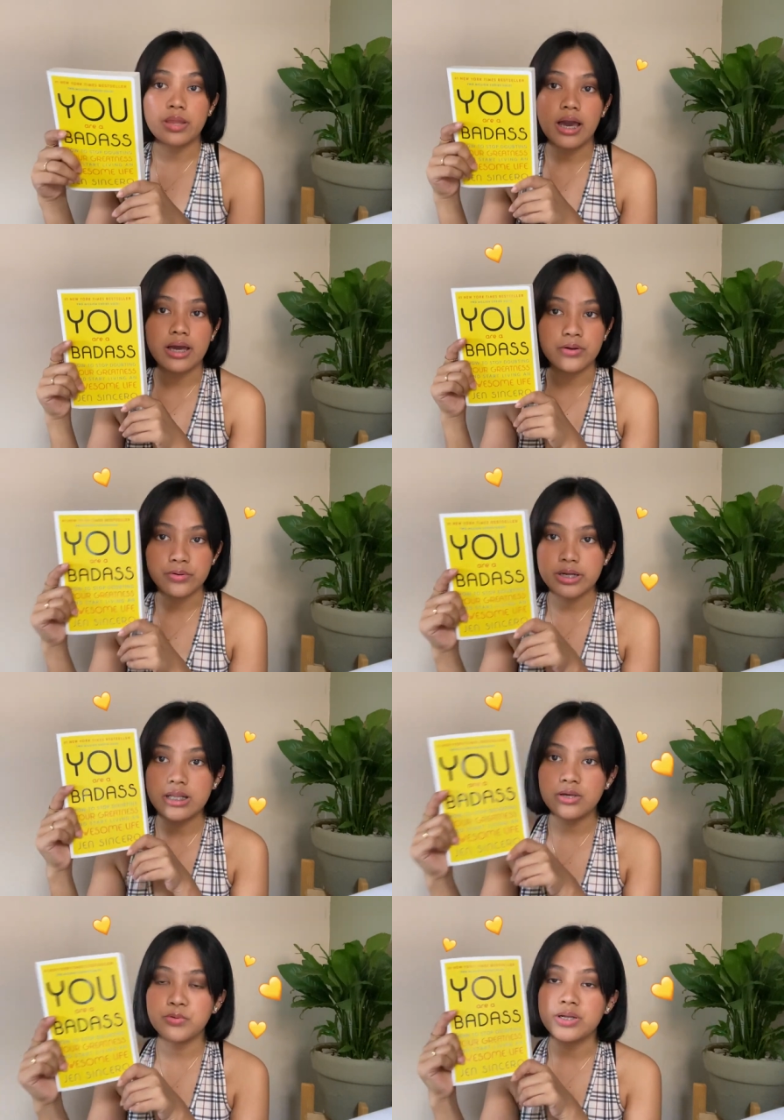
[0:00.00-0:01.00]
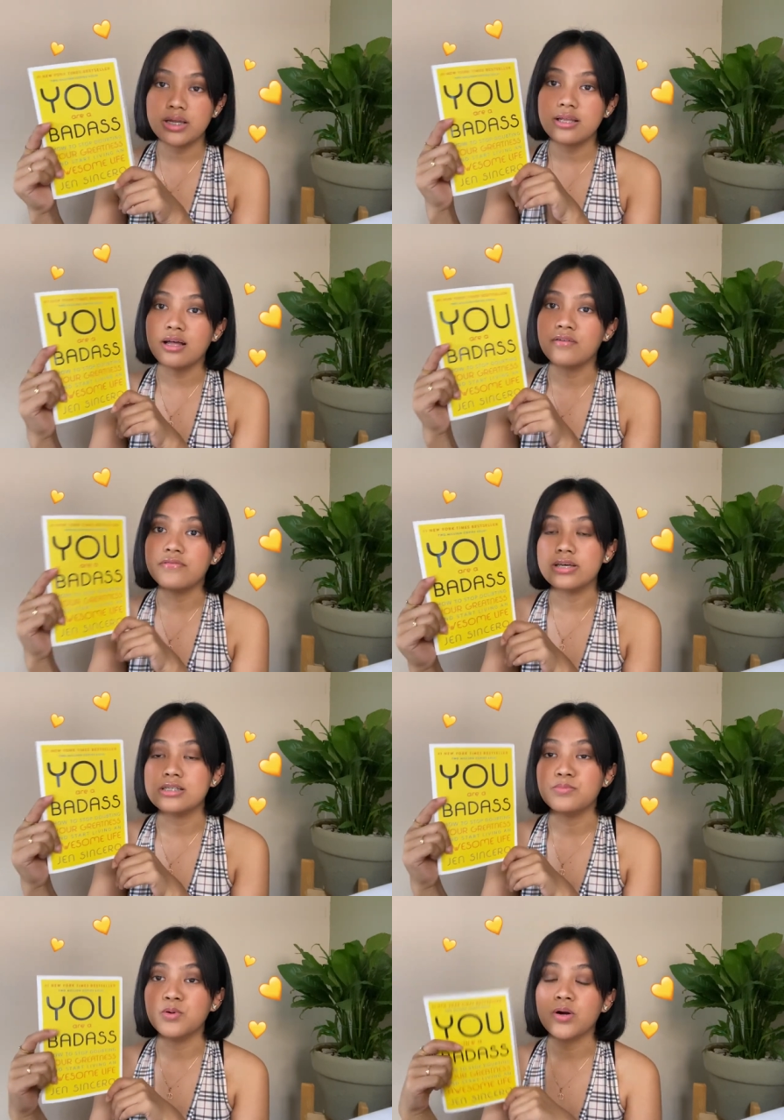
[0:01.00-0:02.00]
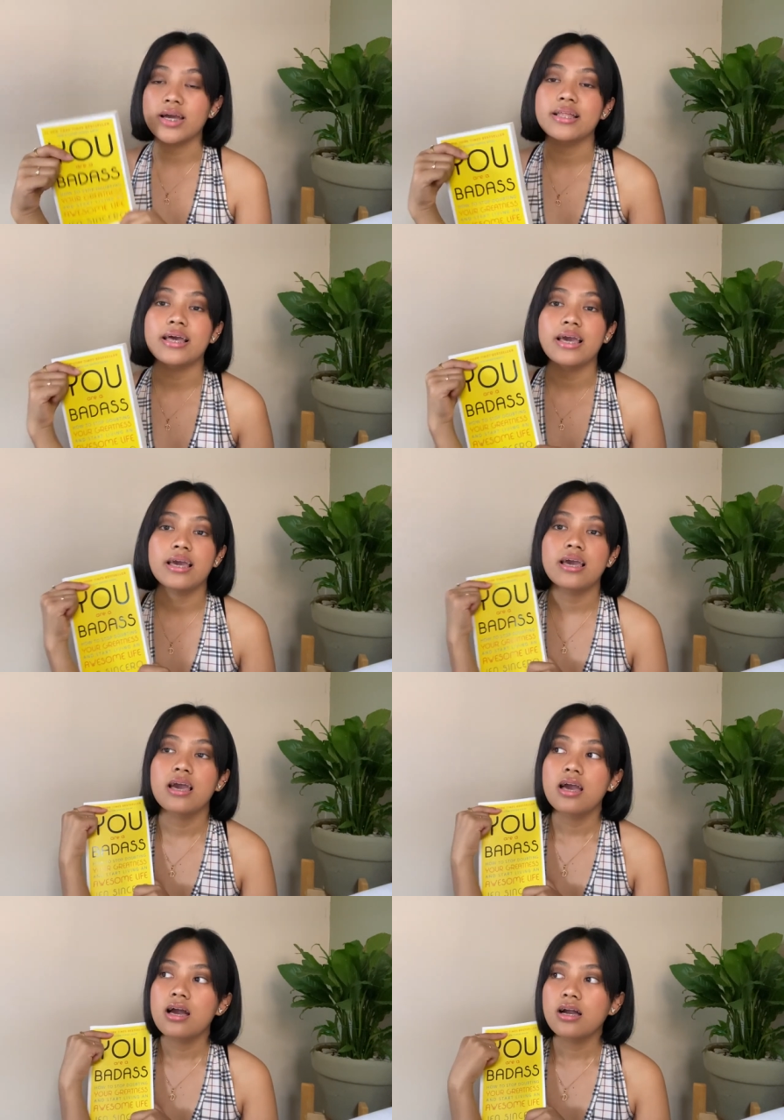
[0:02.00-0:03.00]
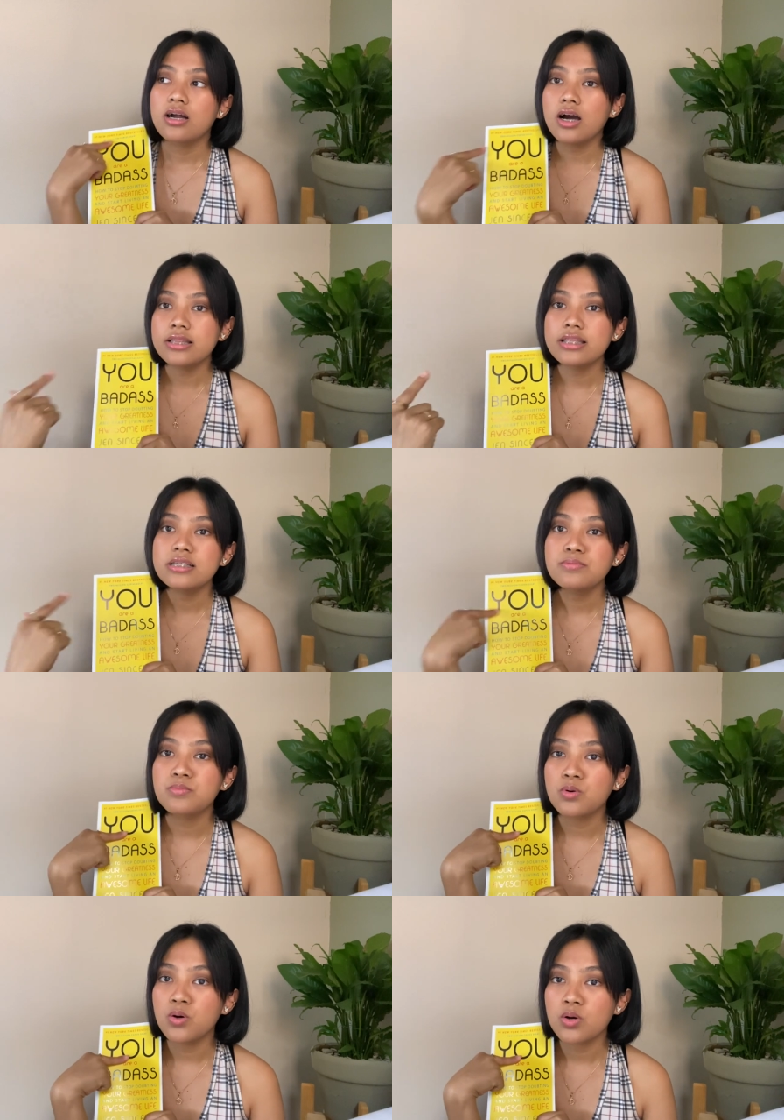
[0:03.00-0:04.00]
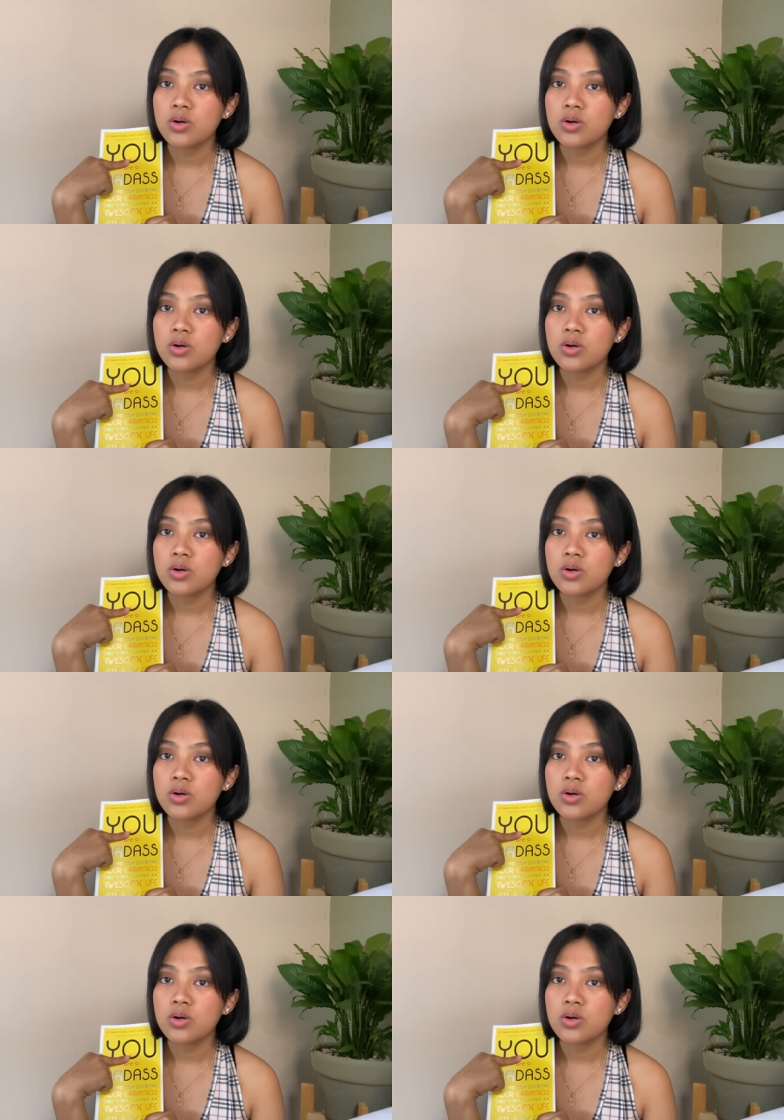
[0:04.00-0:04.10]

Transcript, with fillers: I really love this book, and I got this book,